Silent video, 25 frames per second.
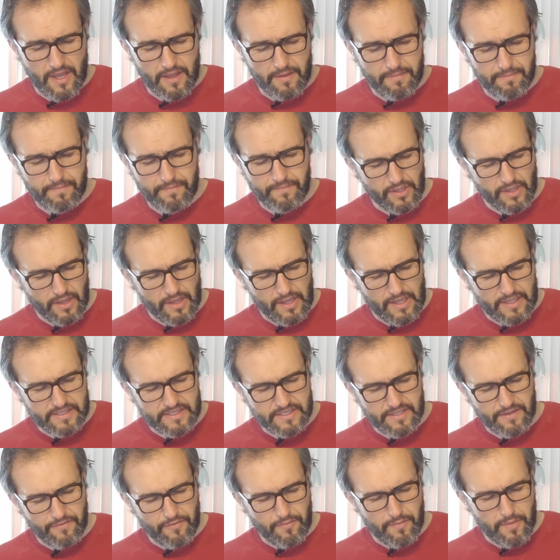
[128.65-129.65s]
I'm gonna let it
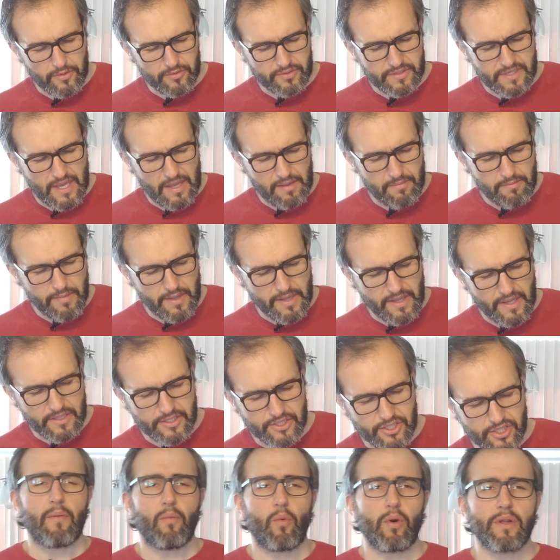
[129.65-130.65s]
sit for about 10 minutes,
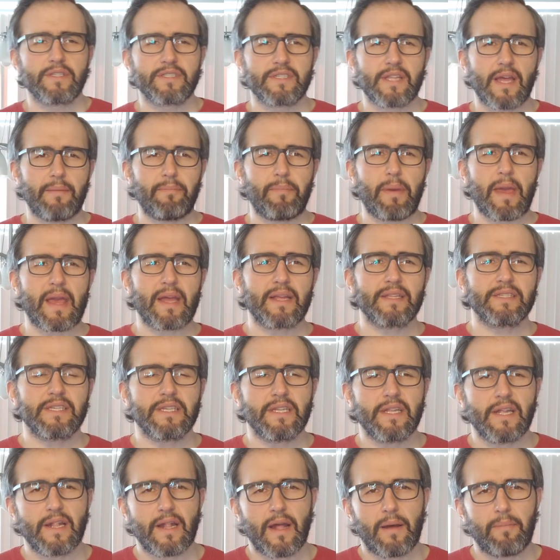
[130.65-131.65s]
and once that pan's
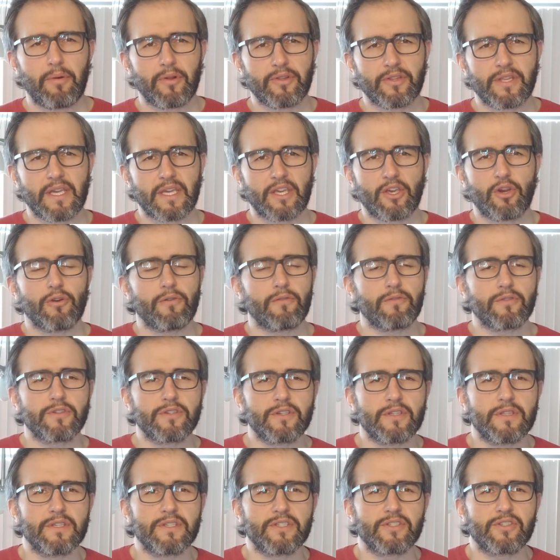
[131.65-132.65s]
heated up, I'll take you over
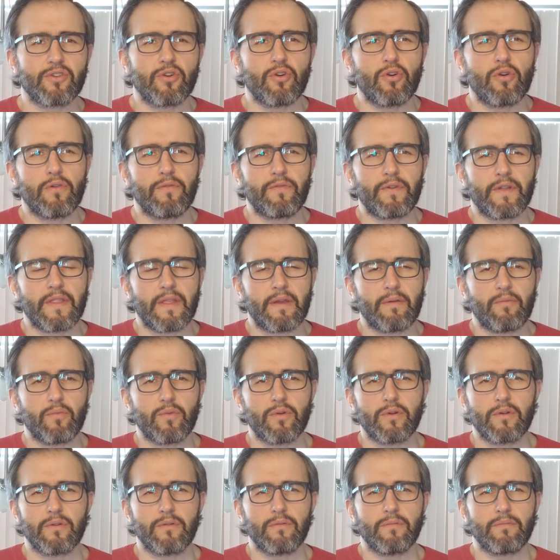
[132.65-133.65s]
to the stove and then
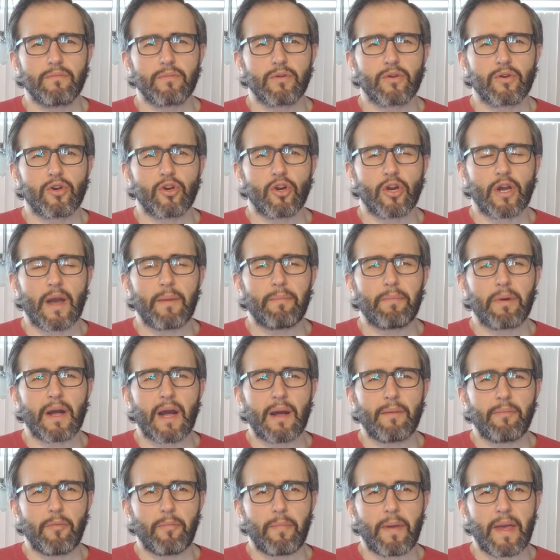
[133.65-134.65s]
we'll cook up a
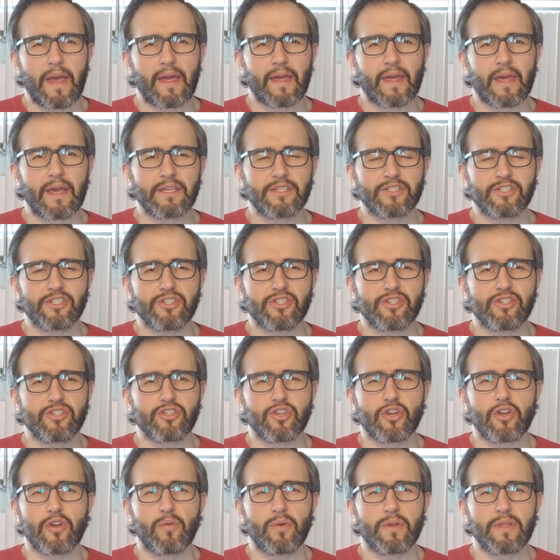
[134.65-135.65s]
couple pancakes just to
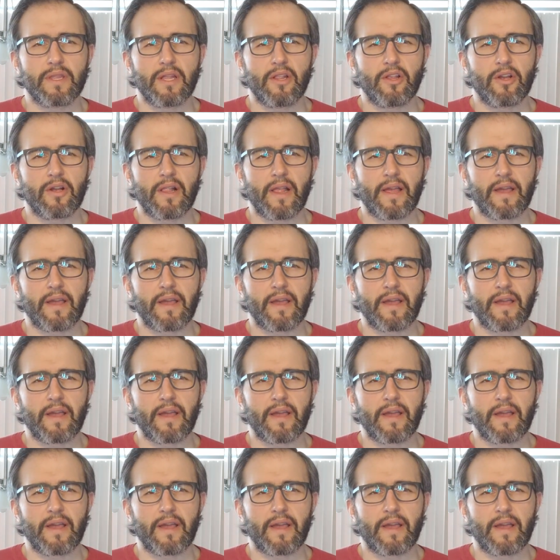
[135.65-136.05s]
show you what they look